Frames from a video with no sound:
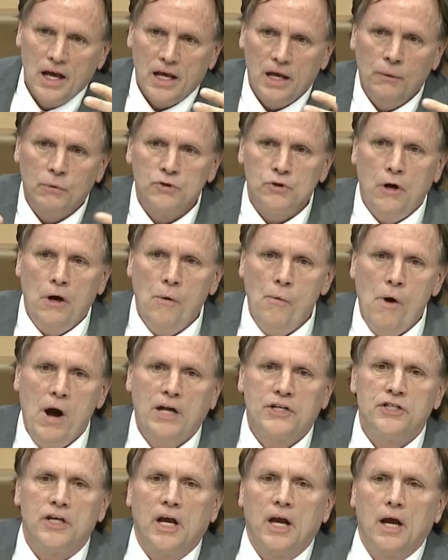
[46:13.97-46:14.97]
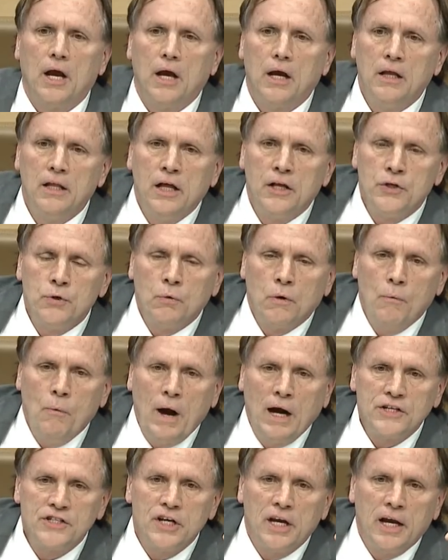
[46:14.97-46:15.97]
it was all watching, that you were
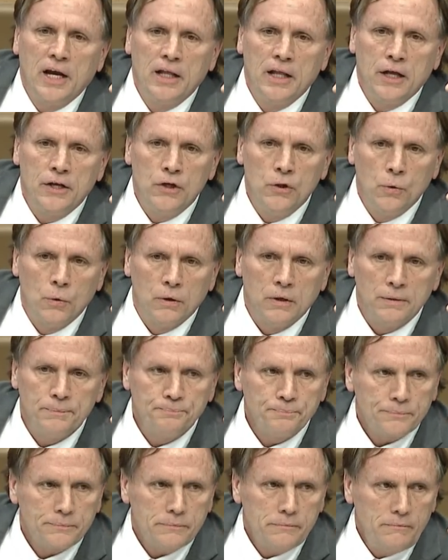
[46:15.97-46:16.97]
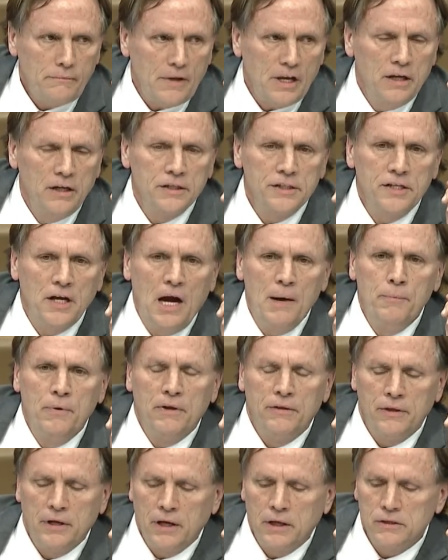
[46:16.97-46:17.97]
watching and that you were on top
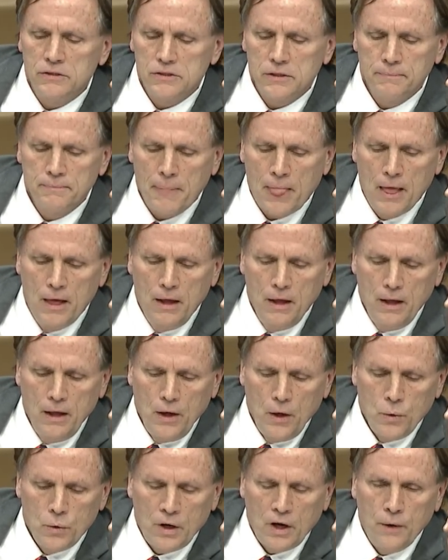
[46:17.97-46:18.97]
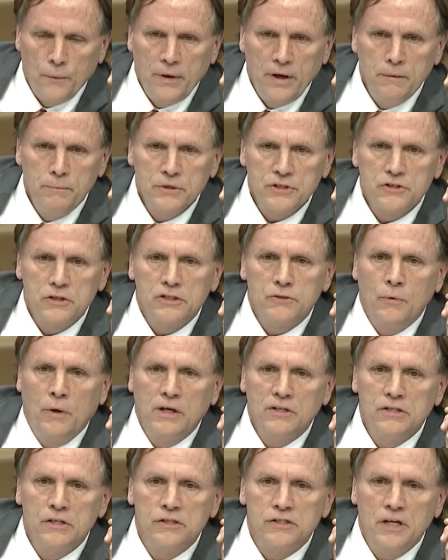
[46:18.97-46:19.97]
of things. When I read Mr.
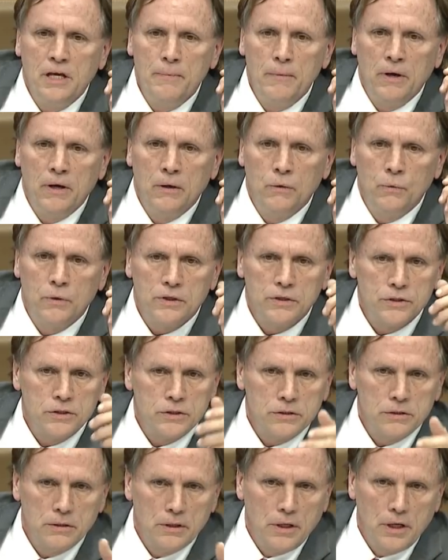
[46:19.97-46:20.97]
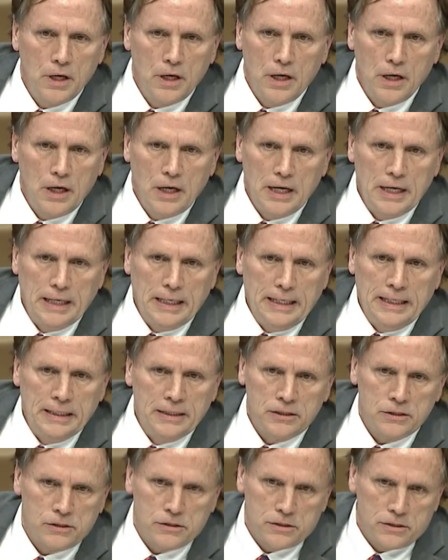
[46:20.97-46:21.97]
Swanson's email, which
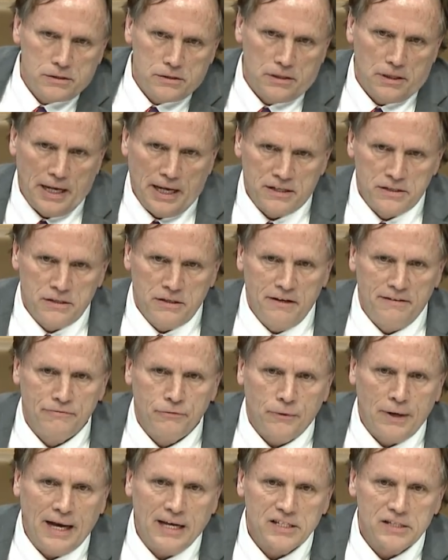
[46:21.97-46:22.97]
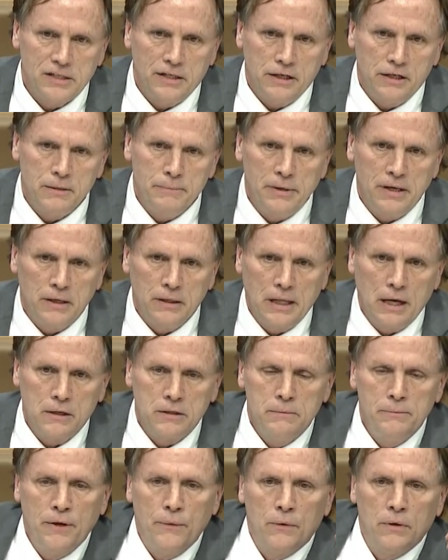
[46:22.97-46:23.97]
has enough veracity to be allowed
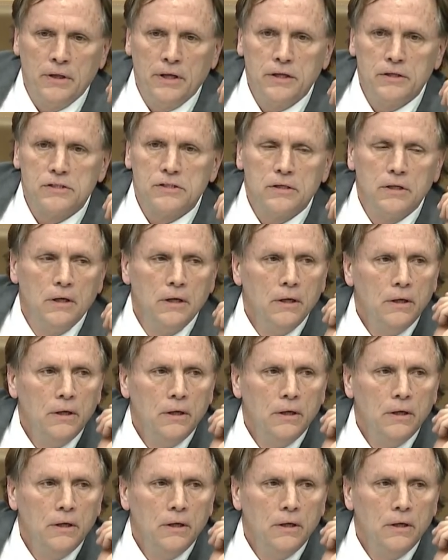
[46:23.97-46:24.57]
to be released,